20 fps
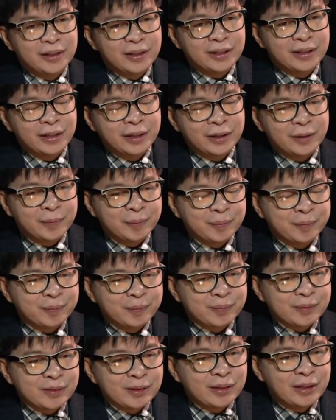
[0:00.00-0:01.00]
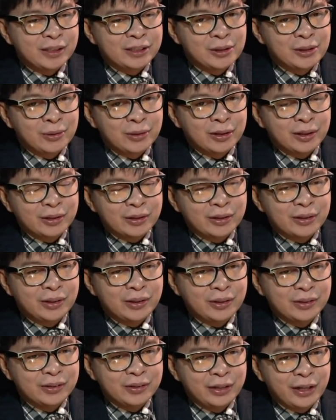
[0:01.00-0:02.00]
again, let's look at
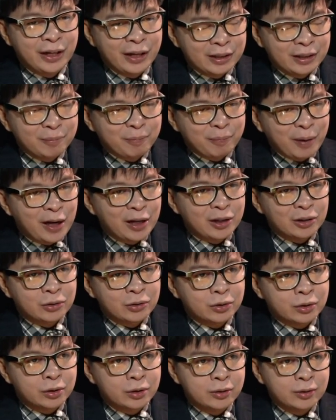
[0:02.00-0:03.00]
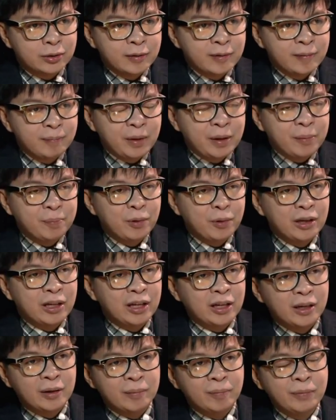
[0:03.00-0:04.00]
the health factor. People
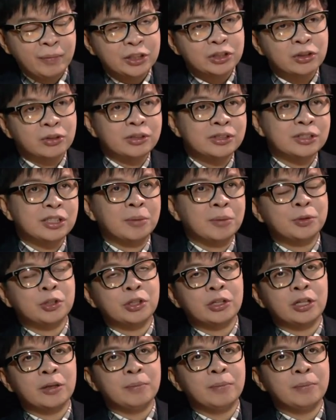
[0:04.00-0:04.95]
have misconception